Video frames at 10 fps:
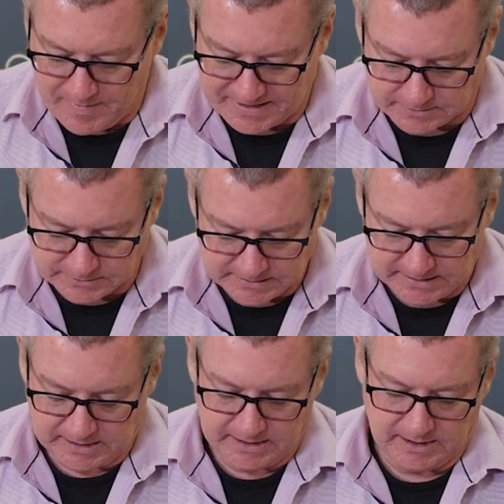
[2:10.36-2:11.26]
metal
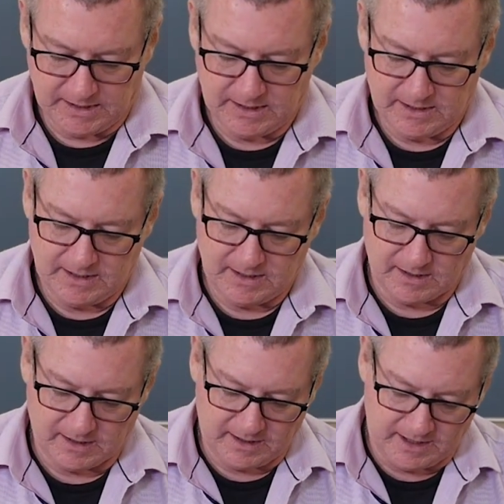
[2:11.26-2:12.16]

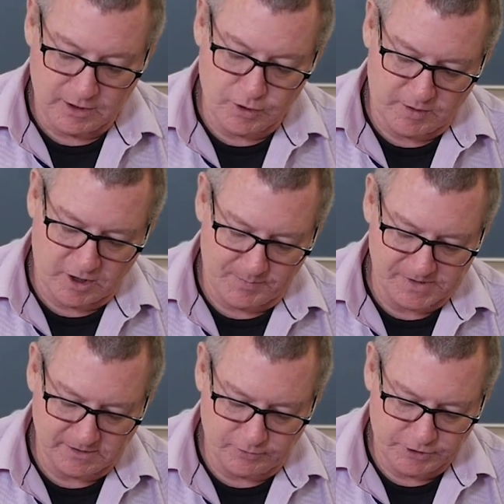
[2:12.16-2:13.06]
into the copper
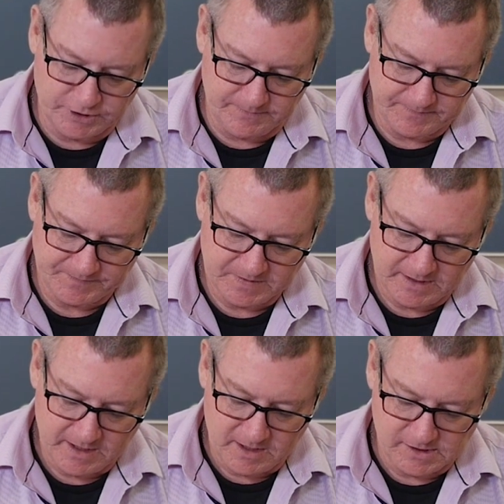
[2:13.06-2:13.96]
solution.
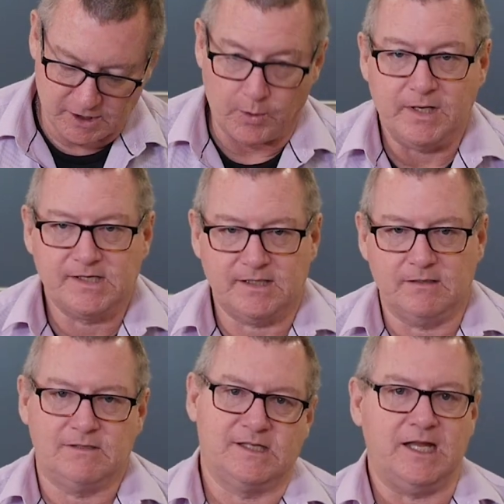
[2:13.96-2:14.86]
So it's
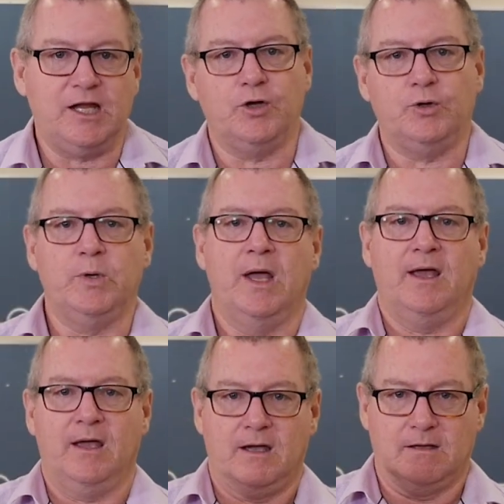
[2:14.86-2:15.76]

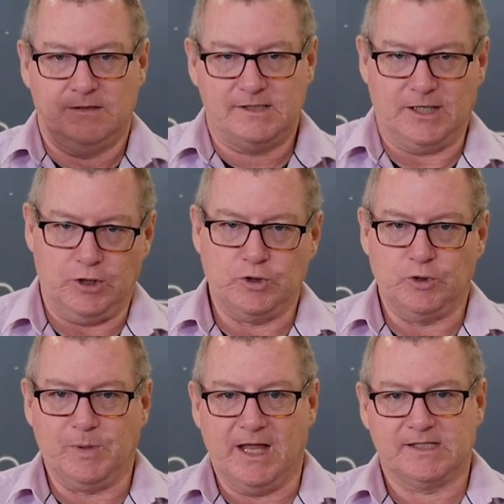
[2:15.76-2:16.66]

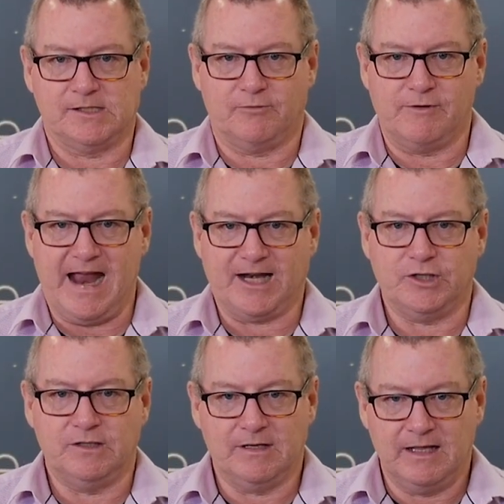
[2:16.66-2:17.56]
Cu2+
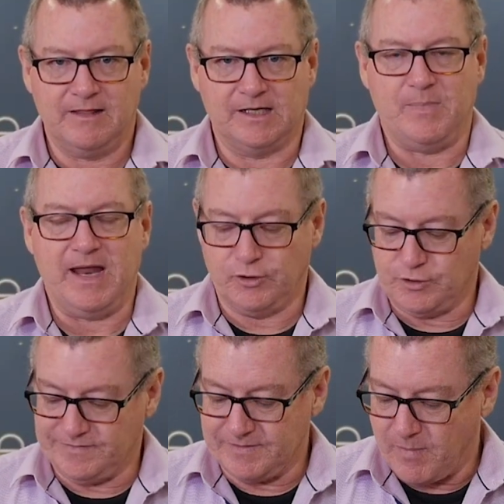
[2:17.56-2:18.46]
reaction that's being
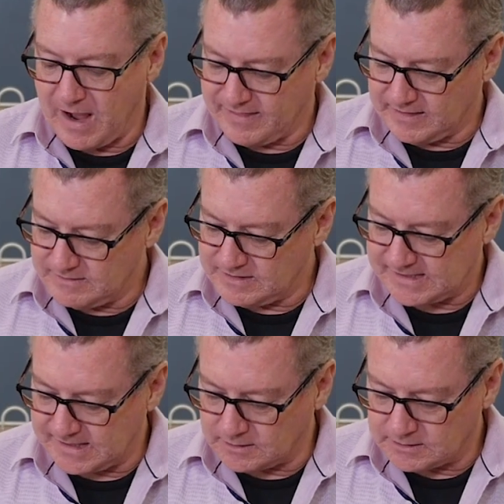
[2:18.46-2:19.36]
driven by the
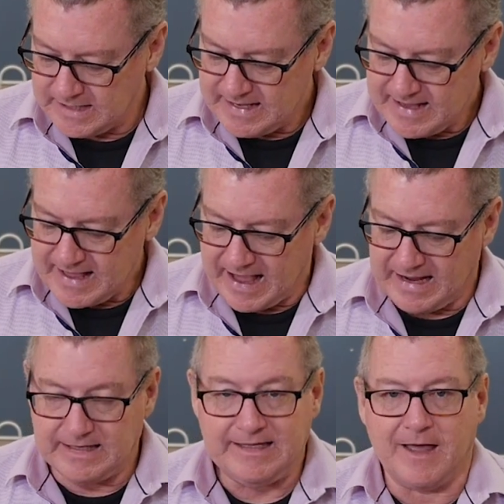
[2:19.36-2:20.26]
cell,
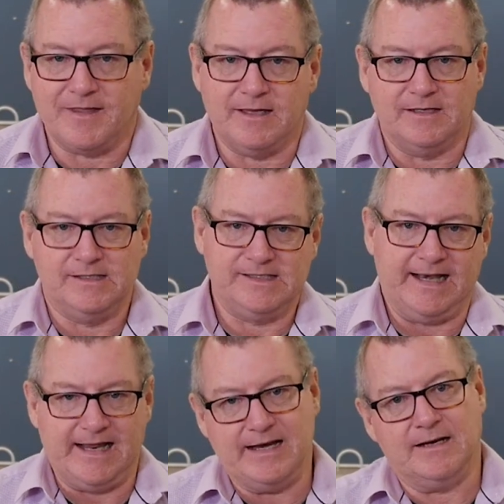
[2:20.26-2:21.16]
and in the other
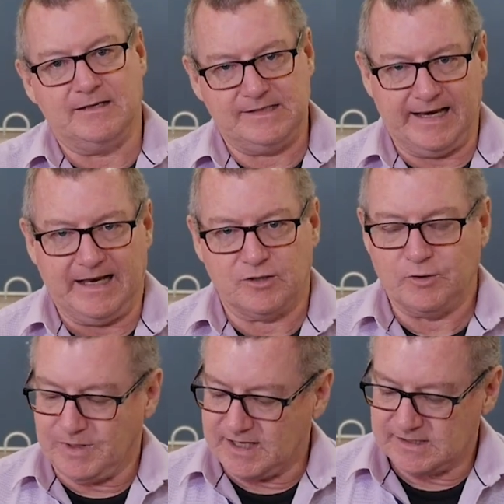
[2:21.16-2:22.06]

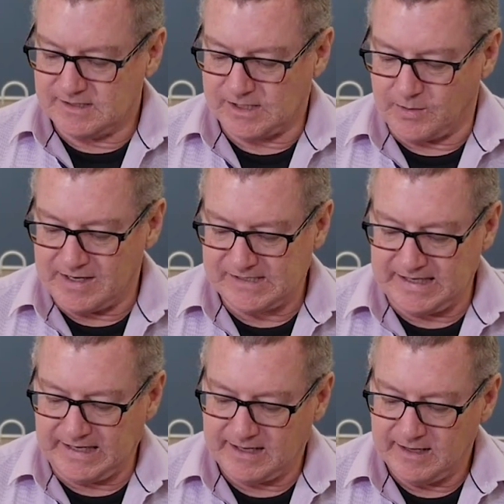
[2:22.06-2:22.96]
Zn2+. So a
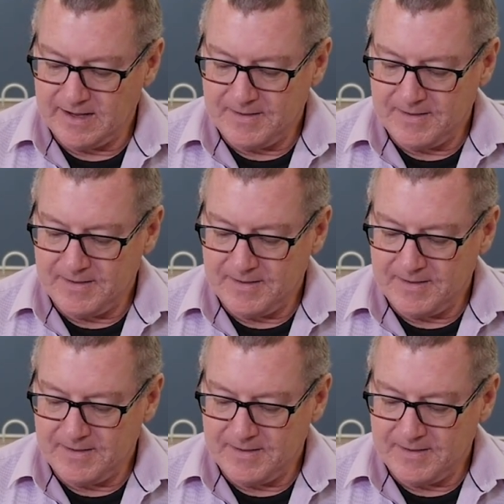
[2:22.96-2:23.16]
zinc